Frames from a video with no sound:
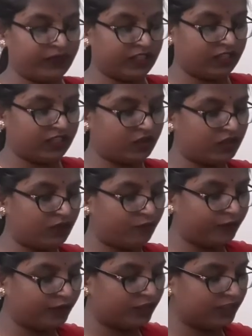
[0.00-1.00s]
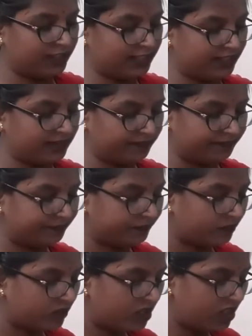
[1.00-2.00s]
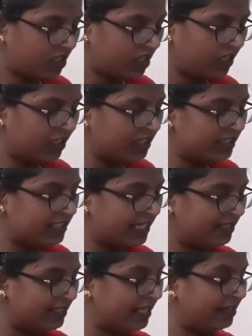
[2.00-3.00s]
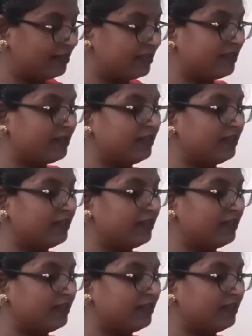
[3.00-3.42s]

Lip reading: these are words in a sentence.